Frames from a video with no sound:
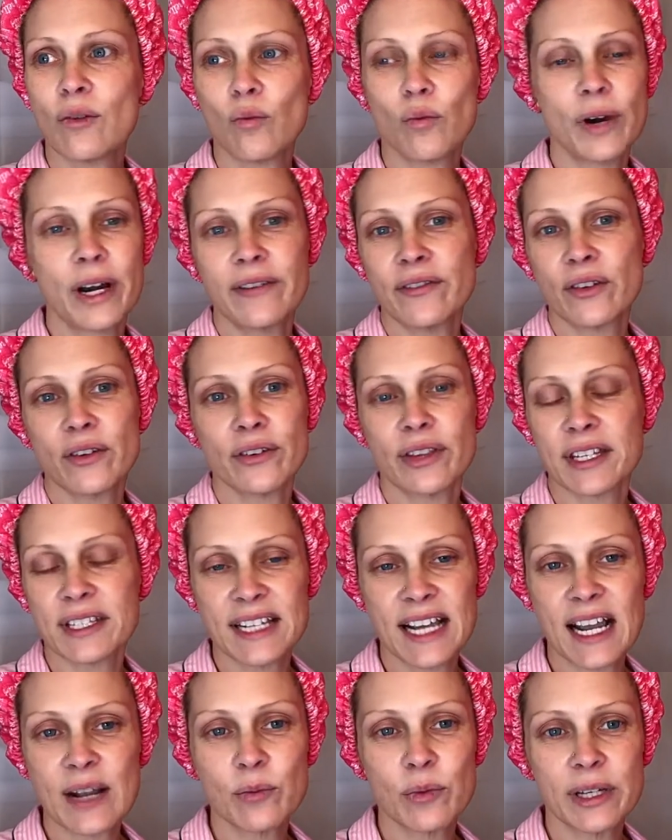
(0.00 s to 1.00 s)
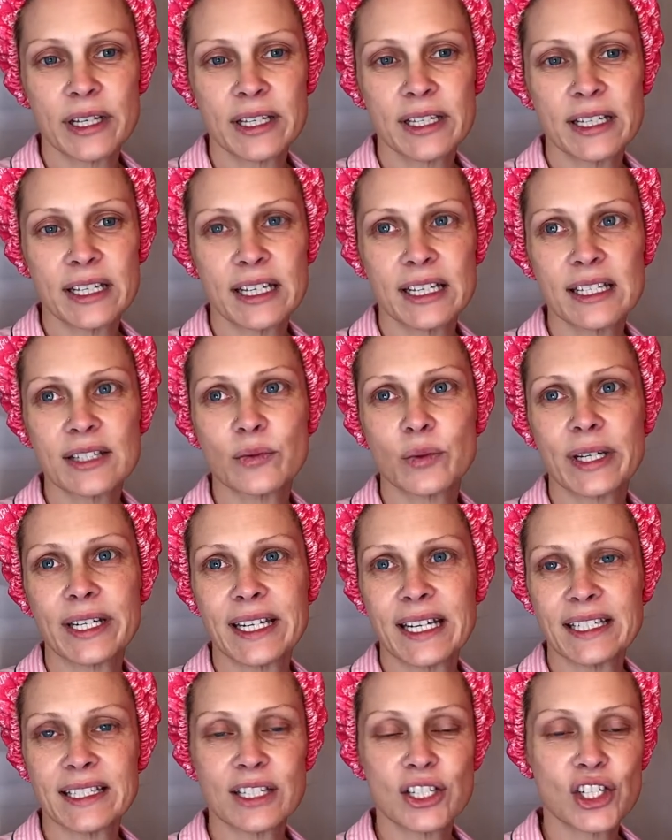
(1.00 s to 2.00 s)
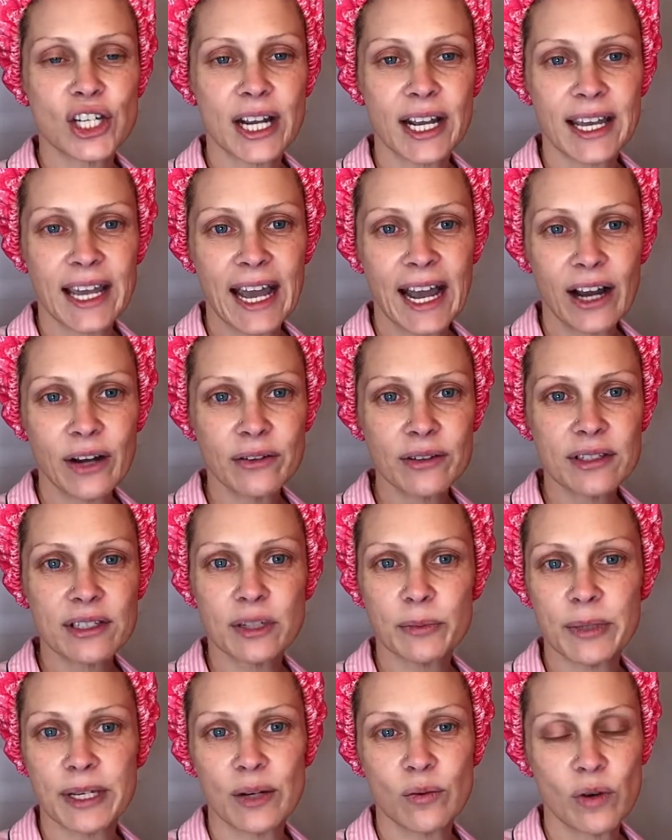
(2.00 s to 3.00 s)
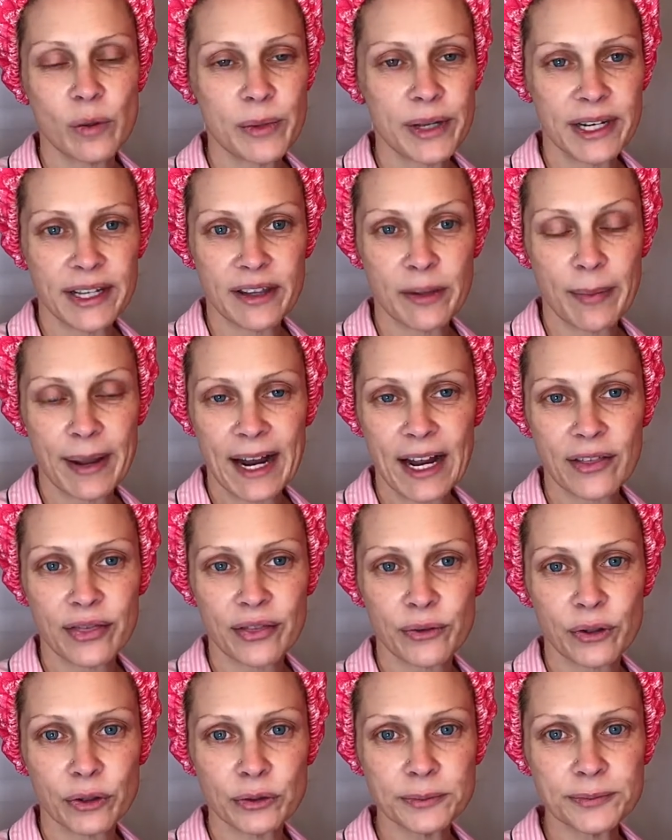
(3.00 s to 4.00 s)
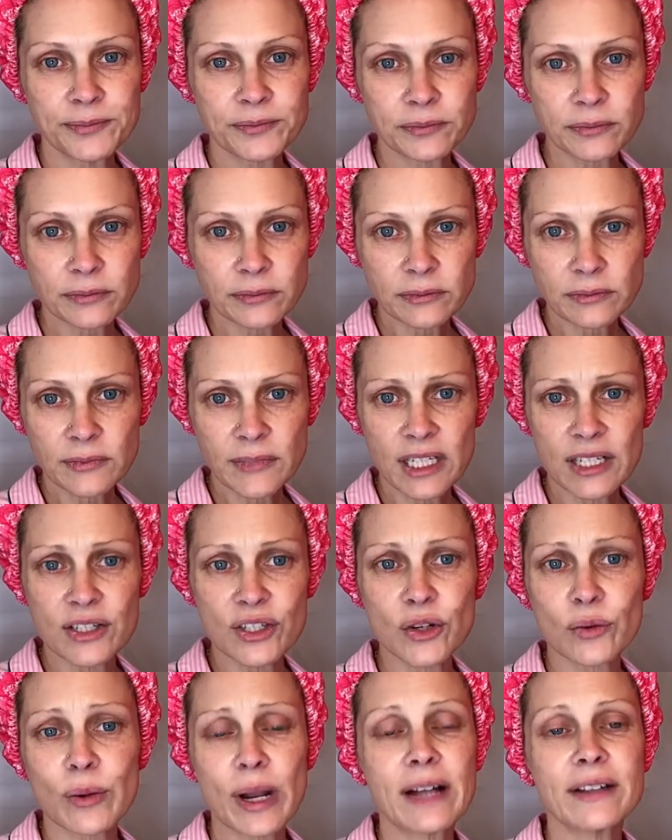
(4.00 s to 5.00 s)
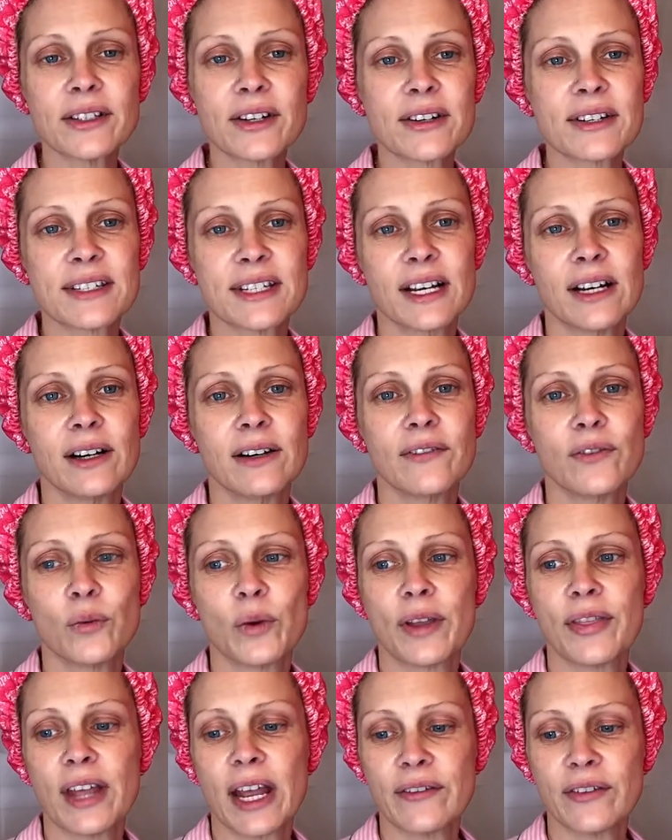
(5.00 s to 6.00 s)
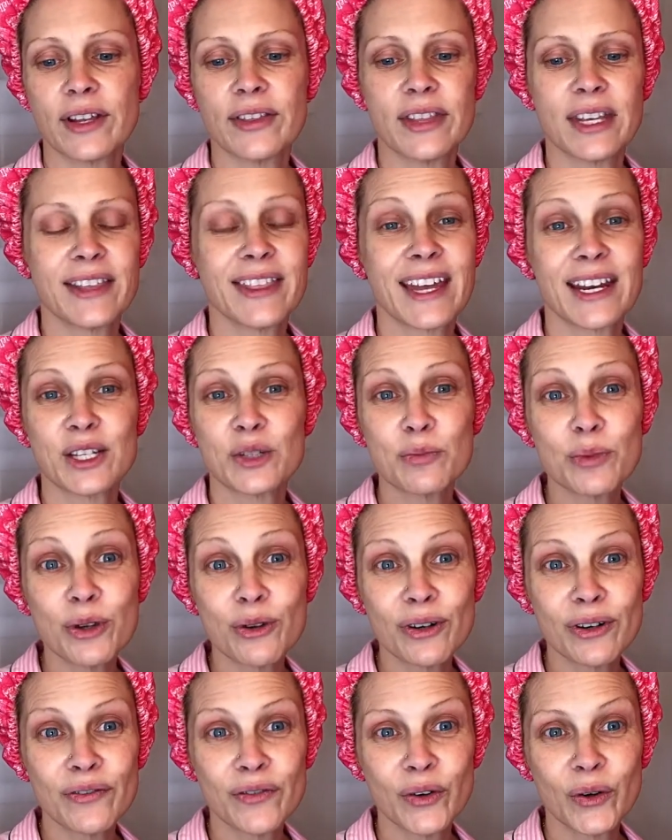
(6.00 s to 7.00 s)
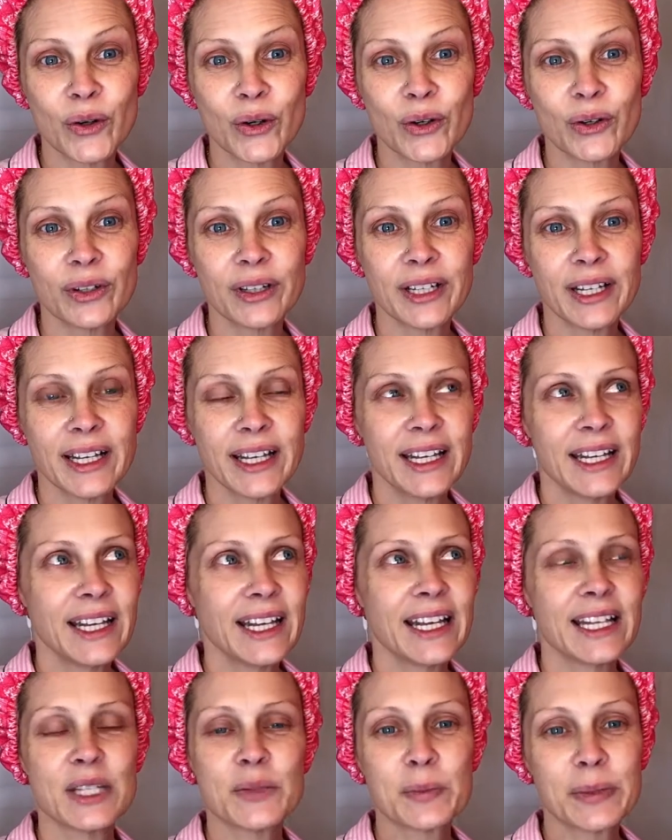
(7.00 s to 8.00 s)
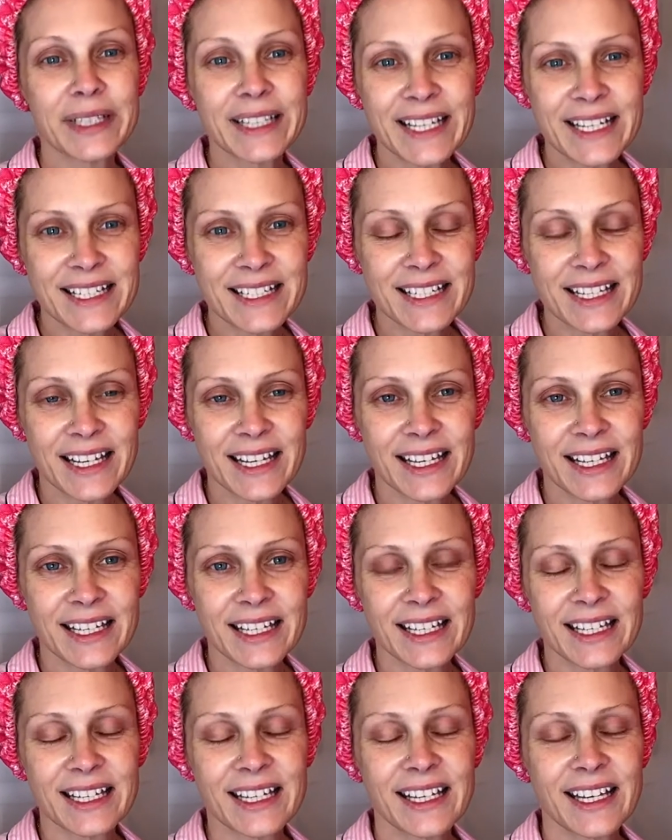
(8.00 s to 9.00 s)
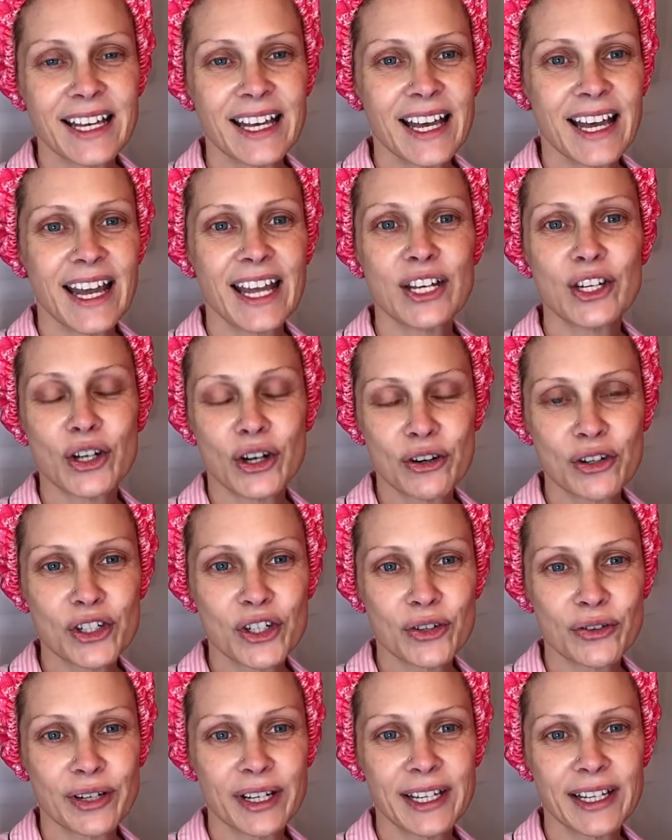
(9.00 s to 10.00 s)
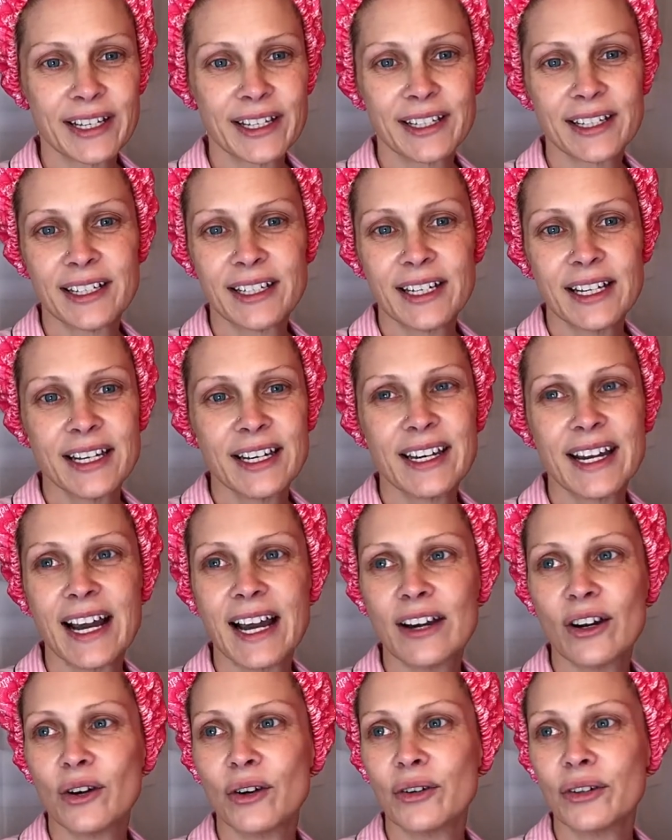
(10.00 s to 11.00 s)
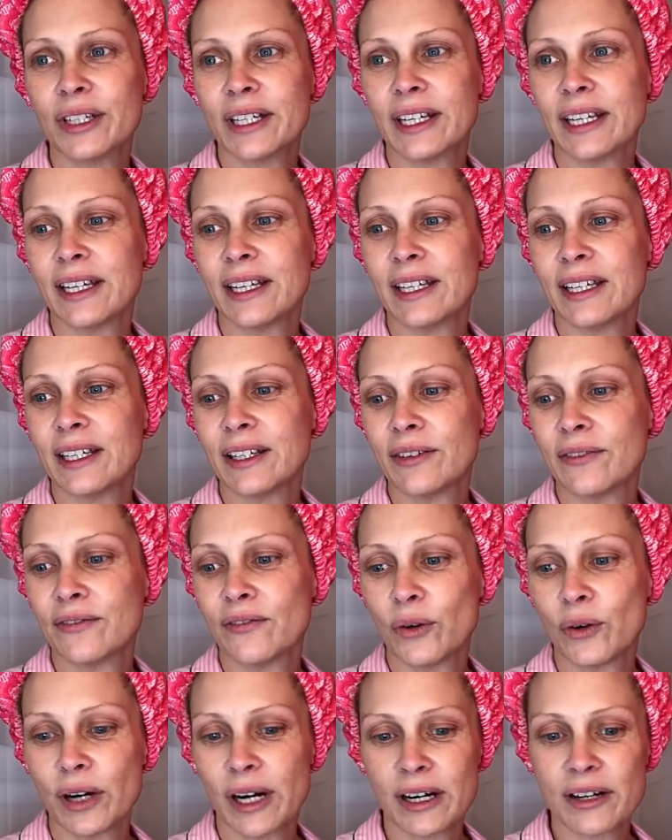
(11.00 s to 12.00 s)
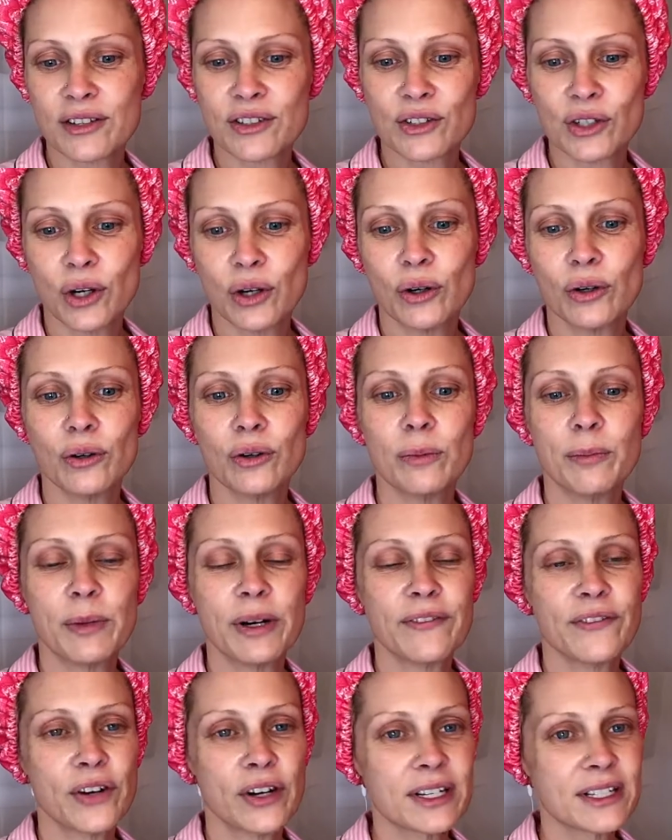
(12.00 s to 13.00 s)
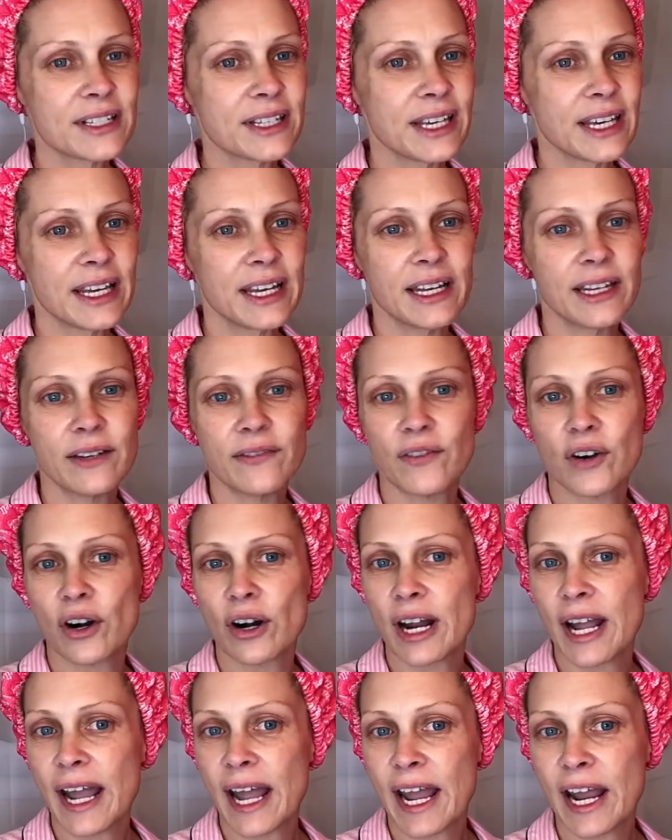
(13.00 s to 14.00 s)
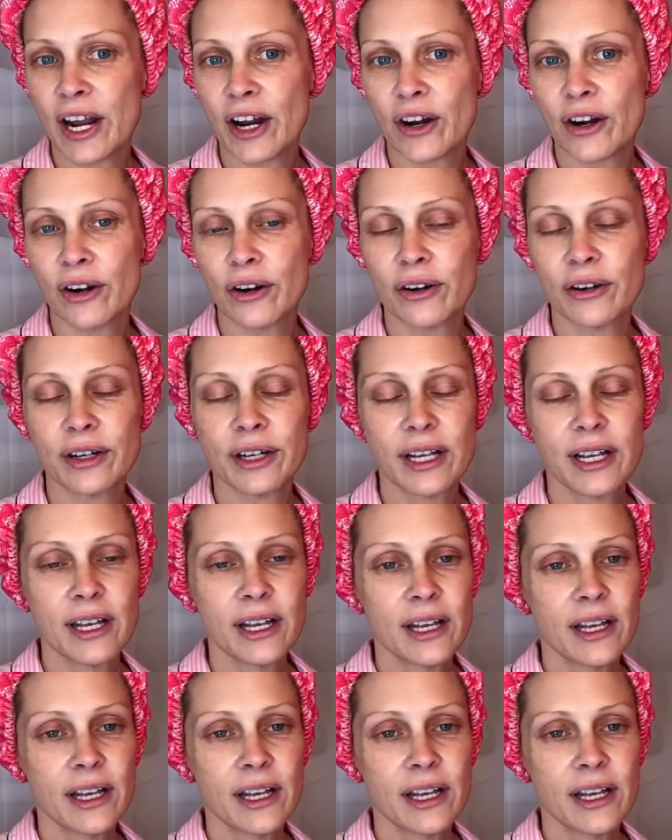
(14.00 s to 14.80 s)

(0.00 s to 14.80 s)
whatever the time is we need to check out to be a woman in the bathroom. Surround ourselves with everything that is beautiful, it's pleasing and nurturing, not only for our soul, but for our skin, for our hair,